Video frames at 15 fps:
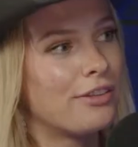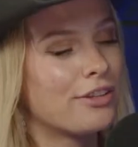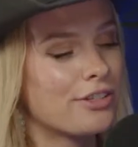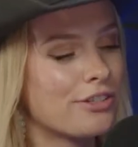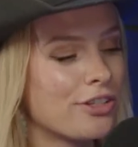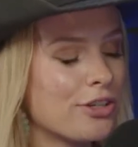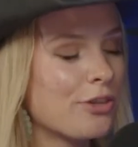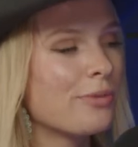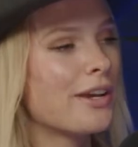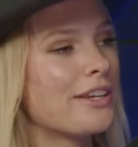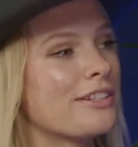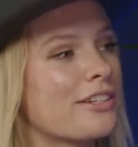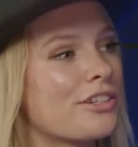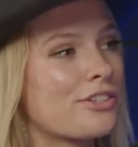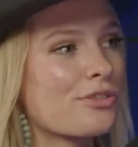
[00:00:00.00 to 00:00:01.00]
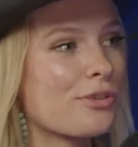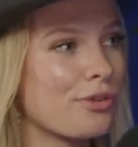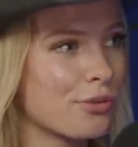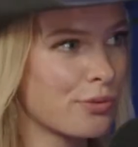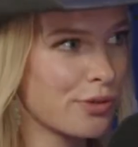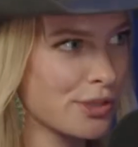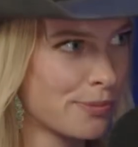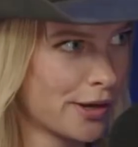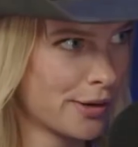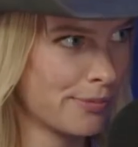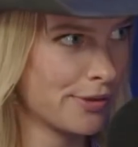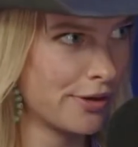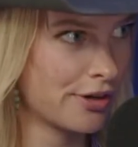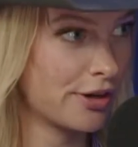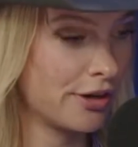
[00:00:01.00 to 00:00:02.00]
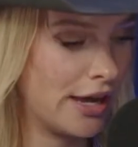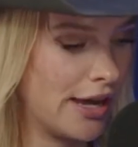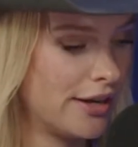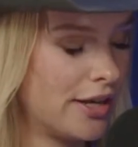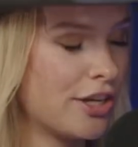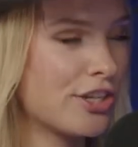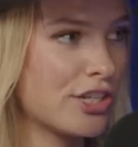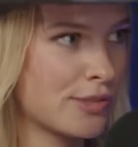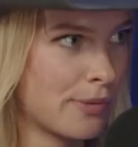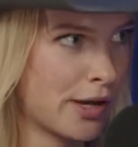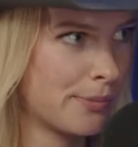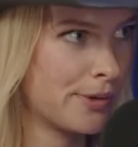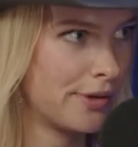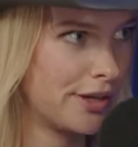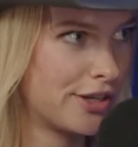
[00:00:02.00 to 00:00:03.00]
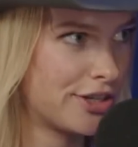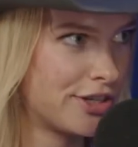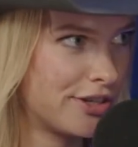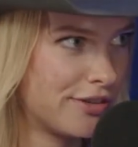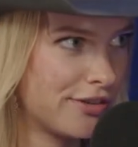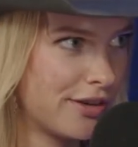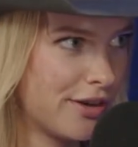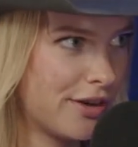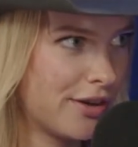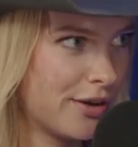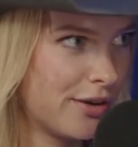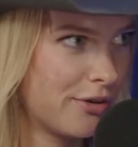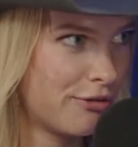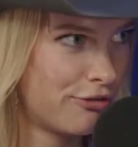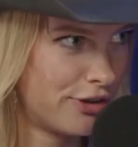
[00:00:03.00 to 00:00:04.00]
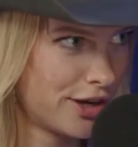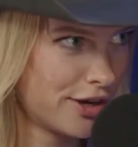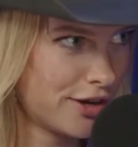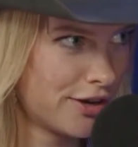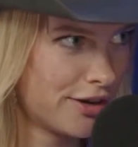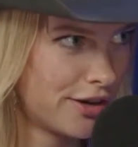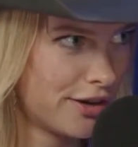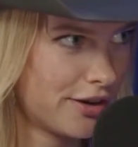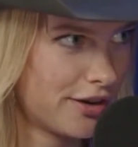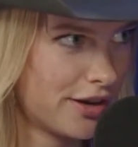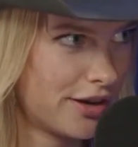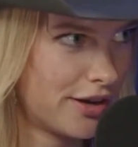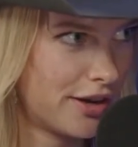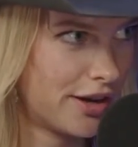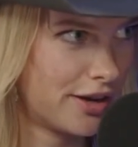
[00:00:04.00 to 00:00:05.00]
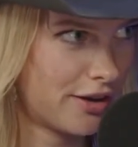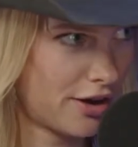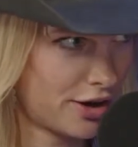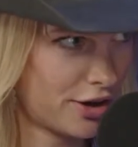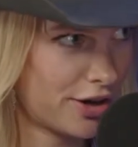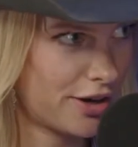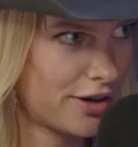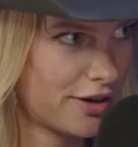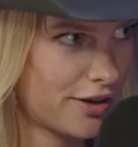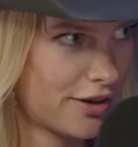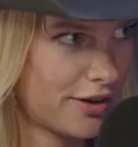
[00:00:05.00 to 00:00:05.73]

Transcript: There's 2 ways to control the world's or a nation's population: fear and hunger.